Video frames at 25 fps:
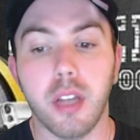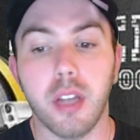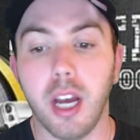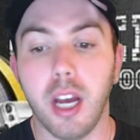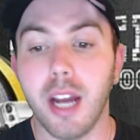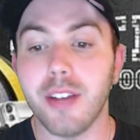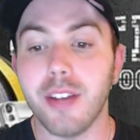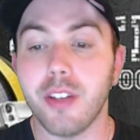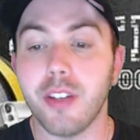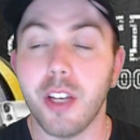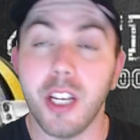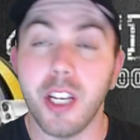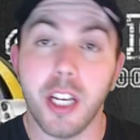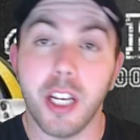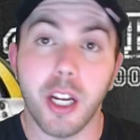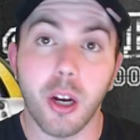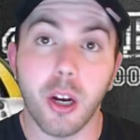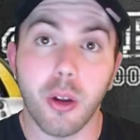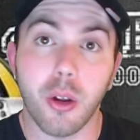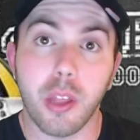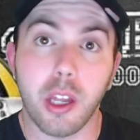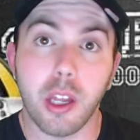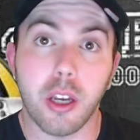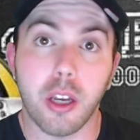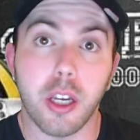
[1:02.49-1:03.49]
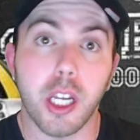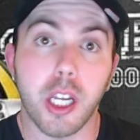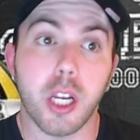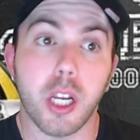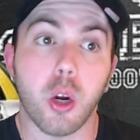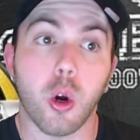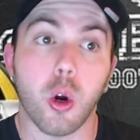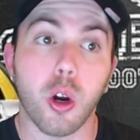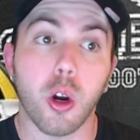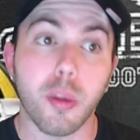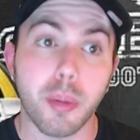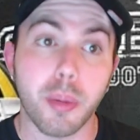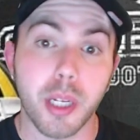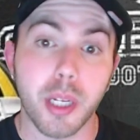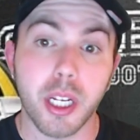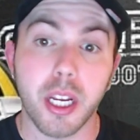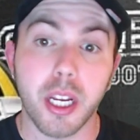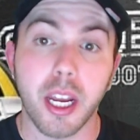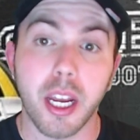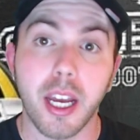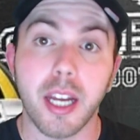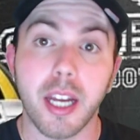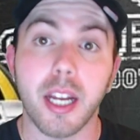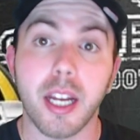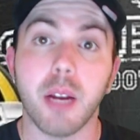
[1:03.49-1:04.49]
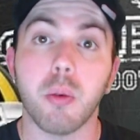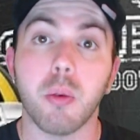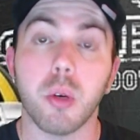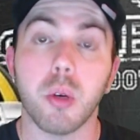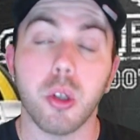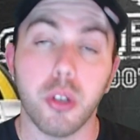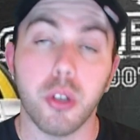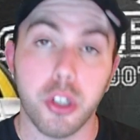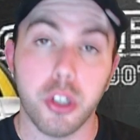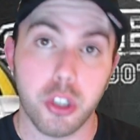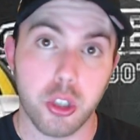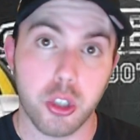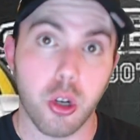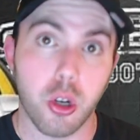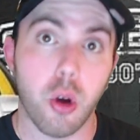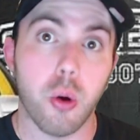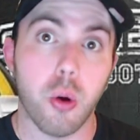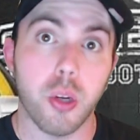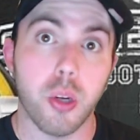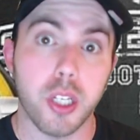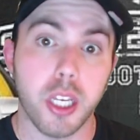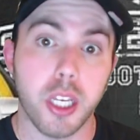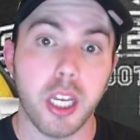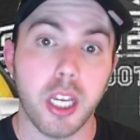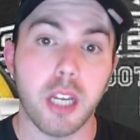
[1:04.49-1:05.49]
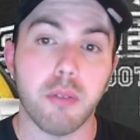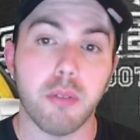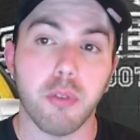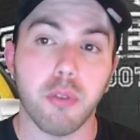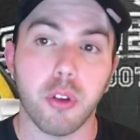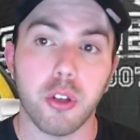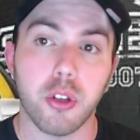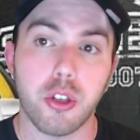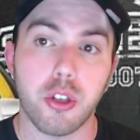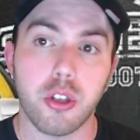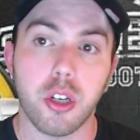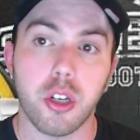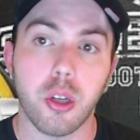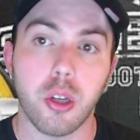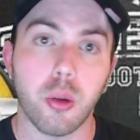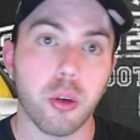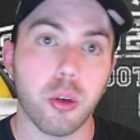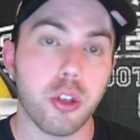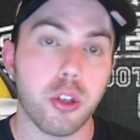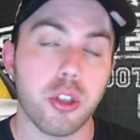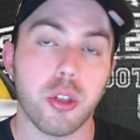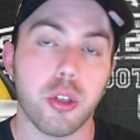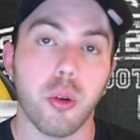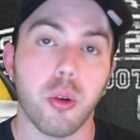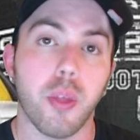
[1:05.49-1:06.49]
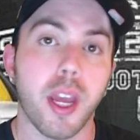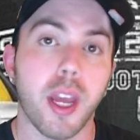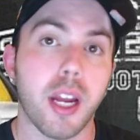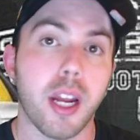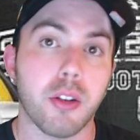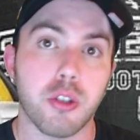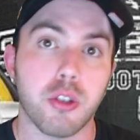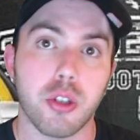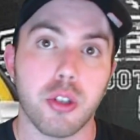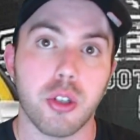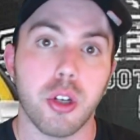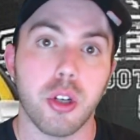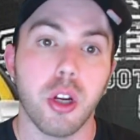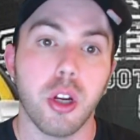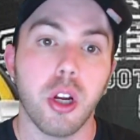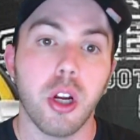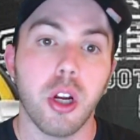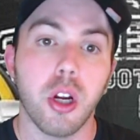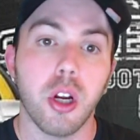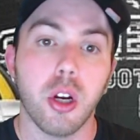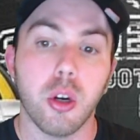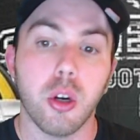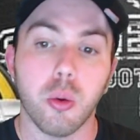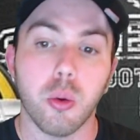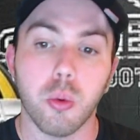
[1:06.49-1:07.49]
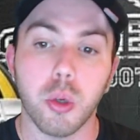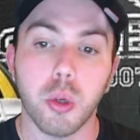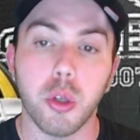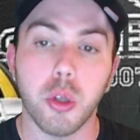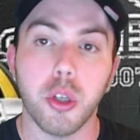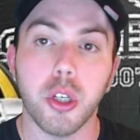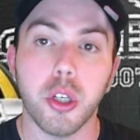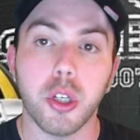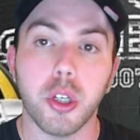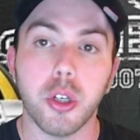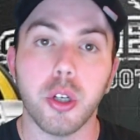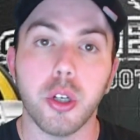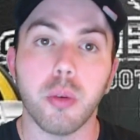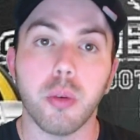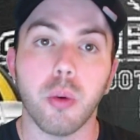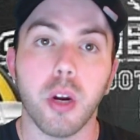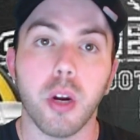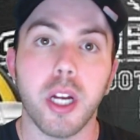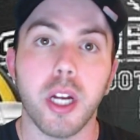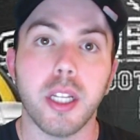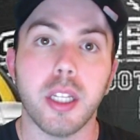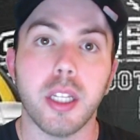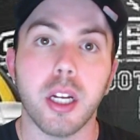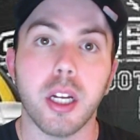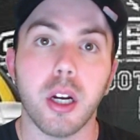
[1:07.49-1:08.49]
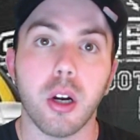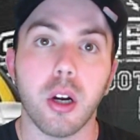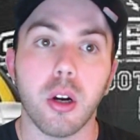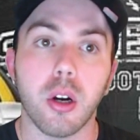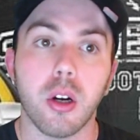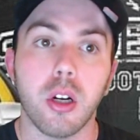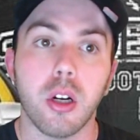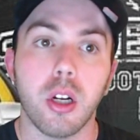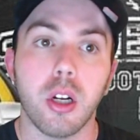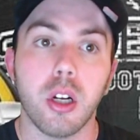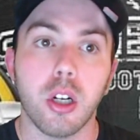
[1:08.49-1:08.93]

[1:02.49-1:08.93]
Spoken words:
I did hear that Nick Herbig had a really solid game for the Steelers, so that's really good right there.